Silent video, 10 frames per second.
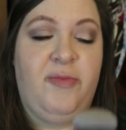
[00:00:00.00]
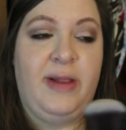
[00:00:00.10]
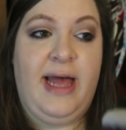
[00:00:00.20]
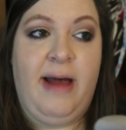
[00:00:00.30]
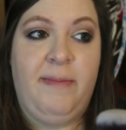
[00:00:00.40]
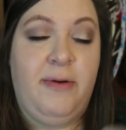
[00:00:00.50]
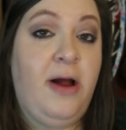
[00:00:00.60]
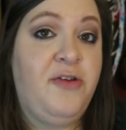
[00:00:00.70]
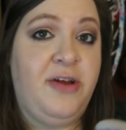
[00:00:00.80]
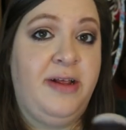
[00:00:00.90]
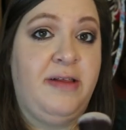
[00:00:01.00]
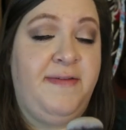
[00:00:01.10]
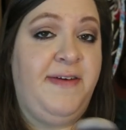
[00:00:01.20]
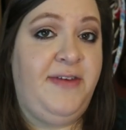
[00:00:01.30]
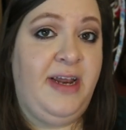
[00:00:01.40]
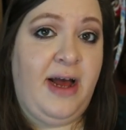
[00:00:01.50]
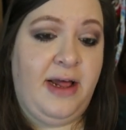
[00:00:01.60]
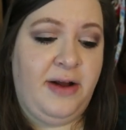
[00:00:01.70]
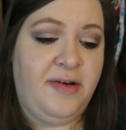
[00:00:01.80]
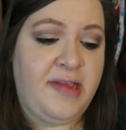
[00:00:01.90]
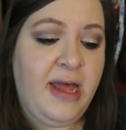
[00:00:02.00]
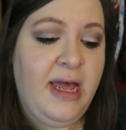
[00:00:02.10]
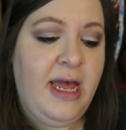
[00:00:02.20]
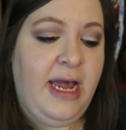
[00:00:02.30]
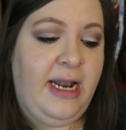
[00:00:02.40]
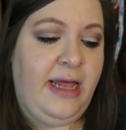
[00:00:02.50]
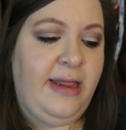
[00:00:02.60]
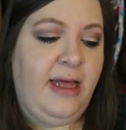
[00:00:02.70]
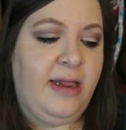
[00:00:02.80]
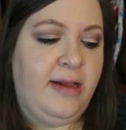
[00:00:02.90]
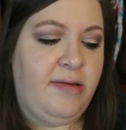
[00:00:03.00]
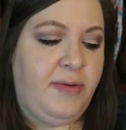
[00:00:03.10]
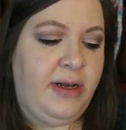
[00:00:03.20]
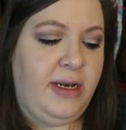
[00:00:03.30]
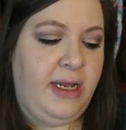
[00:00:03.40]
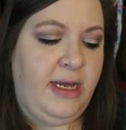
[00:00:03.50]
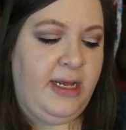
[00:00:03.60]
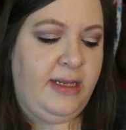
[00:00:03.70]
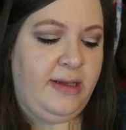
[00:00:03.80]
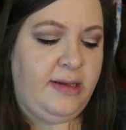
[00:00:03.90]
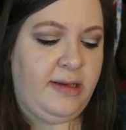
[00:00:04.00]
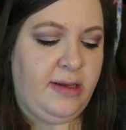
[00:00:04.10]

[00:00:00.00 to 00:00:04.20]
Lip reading: but that brush is $50, and I think this one is,